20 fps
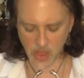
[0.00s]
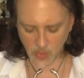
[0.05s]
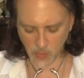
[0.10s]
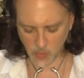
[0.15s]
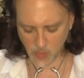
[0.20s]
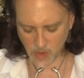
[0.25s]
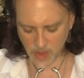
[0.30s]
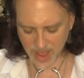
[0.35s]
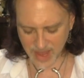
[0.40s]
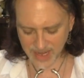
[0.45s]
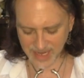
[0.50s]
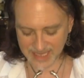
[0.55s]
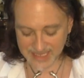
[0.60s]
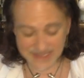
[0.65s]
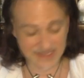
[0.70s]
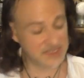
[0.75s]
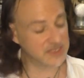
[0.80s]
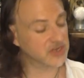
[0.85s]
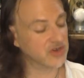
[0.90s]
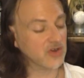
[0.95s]
What
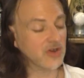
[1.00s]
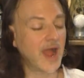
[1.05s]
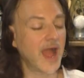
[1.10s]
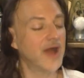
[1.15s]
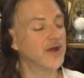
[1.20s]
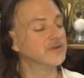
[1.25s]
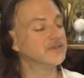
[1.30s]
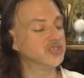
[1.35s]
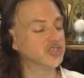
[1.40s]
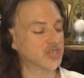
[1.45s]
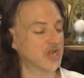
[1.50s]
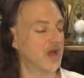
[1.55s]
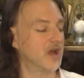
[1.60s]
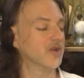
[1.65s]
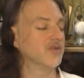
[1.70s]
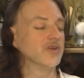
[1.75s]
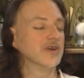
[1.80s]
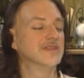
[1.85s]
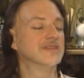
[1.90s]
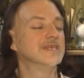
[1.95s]
is the crown
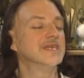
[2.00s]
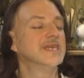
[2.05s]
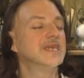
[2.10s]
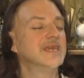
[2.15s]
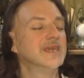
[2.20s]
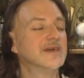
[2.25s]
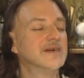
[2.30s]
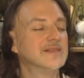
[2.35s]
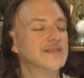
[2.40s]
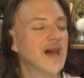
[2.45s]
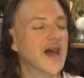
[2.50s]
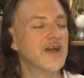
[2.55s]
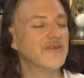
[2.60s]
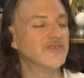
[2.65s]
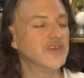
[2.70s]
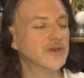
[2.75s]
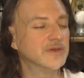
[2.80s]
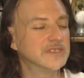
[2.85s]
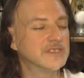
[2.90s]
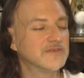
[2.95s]
chakra, the eagle eye
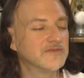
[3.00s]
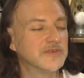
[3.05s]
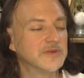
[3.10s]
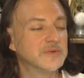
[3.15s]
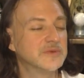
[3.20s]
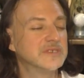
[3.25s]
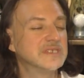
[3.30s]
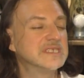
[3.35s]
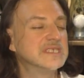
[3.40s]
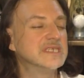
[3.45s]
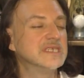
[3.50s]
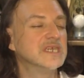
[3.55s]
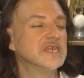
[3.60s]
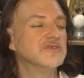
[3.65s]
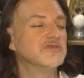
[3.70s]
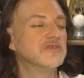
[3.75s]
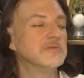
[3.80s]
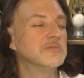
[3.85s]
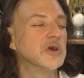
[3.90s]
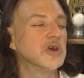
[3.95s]
view? As if we were to see
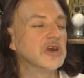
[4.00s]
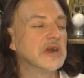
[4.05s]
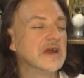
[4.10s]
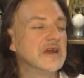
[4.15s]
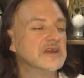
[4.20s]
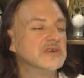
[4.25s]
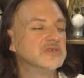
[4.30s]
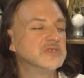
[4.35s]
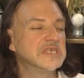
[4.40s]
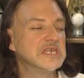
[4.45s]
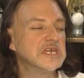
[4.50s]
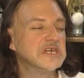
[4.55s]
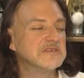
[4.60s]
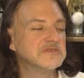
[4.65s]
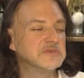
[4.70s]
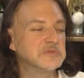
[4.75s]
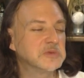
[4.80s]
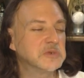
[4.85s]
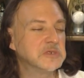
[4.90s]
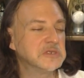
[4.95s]
it from our higher
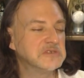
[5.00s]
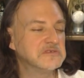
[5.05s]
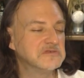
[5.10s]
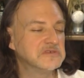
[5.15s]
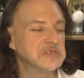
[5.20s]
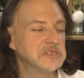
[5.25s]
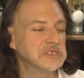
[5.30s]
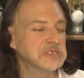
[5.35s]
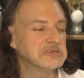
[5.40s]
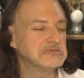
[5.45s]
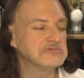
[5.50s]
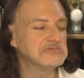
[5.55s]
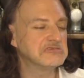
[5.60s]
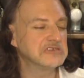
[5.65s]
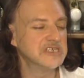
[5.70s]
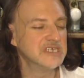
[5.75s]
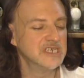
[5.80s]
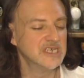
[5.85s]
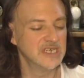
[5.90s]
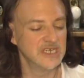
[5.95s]
selves point of view,
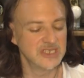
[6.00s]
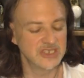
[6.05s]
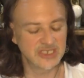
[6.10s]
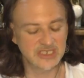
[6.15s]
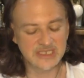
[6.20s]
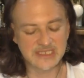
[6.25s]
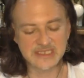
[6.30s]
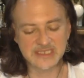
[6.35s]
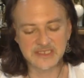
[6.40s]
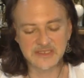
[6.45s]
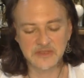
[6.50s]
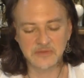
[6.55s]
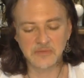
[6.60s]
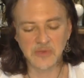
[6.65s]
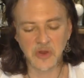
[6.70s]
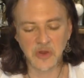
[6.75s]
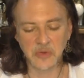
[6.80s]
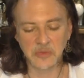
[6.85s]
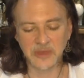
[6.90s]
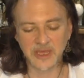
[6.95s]
just at the
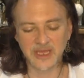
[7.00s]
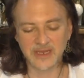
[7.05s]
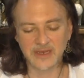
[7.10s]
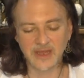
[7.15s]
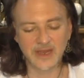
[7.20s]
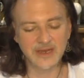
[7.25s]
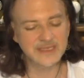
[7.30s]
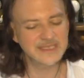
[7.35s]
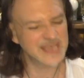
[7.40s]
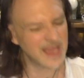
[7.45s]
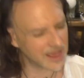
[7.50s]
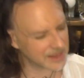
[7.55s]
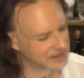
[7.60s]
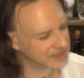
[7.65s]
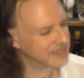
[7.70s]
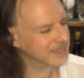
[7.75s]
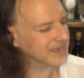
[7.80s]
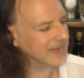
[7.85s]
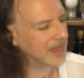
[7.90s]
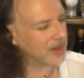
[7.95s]
moment. Not
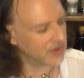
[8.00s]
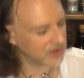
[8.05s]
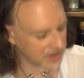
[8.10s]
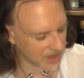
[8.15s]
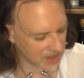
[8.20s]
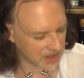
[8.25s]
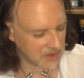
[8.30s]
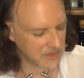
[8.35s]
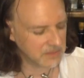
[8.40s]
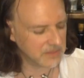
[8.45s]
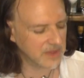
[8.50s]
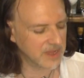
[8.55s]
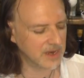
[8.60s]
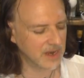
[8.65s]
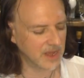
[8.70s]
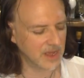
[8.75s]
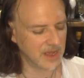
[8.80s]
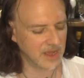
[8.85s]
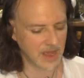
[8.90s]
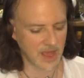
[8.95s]
exactly an outcome,
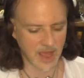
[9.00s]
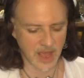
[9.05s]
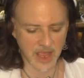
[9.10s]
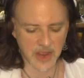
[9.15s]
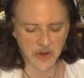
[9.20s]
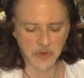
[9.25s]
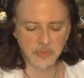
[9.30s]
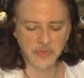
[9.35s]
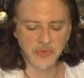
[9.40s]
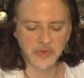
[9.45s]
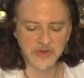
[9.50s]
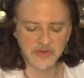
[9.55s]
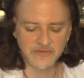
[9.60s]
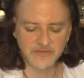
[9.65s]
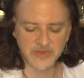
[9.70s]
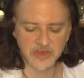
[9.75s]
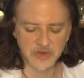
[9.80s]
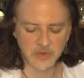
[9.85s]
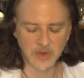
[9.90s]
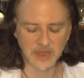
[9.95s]
but a higher point of
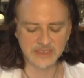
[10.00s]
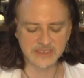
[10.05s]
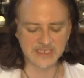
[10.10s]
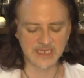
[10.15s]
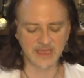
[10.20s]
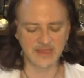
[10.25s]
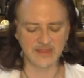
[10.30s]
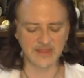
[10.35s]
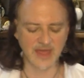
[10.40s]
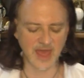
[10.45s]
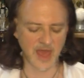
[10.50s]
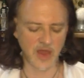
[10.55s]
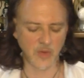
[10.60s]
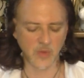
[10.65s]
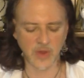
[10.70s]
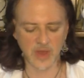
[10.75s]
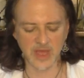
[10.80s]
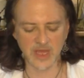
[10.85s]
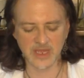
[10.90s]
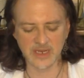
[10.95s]
view. I'll take that
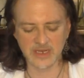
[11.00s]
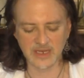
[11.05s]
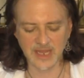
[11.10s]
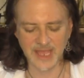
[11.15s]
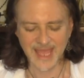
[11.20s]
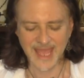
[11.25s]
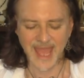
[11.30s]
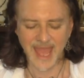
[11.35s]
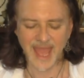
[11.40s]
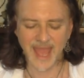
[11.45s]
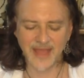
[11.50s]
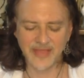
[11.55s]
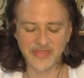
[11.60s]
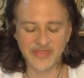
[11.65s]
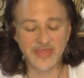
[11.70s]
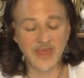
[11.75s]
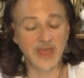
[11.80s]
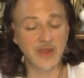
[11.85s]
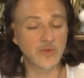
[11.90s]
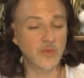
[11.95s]
one.
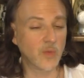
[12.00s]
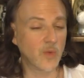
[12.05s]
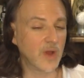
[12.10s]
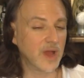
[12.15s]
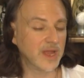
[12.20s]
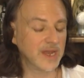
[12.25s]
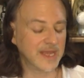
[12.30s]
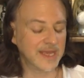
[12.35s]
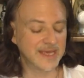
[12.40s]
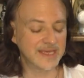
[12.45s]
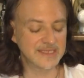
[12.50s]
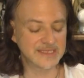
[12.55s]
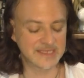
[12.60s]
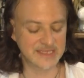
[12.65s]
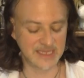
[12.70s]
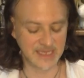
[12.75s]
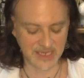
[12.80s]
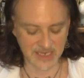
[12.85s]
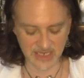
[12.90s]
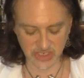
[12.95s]
And then what
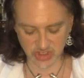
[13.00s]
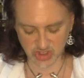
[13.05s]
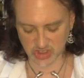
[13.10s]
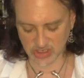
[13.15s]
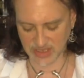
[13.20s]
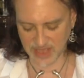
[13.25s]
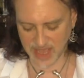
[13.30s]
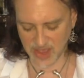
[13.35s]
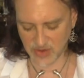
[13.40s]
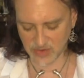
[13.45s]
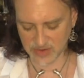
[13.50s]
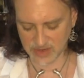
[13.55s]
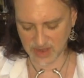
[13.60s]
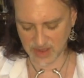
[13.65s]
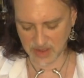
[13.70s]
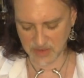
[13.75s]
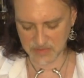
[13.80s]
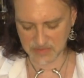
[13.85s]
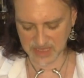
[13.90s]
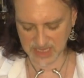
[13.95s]
is the initial
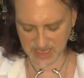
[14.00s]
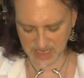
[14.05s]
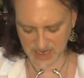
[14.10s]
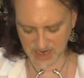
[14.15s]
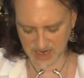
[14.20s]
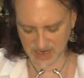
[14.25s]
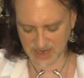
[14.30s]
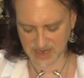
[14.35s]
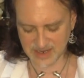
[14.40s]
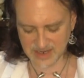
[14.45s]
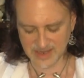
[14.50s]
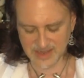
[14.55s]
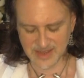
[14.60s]
outcome here?